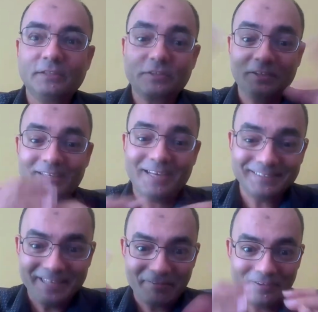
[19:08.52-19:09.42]

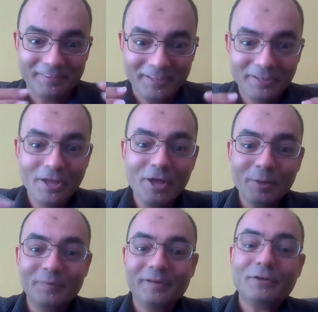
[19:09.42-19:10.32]
centralizing everything,
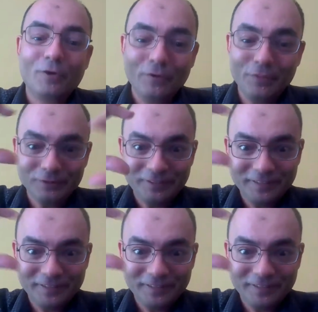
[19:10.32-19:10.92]
bringing all the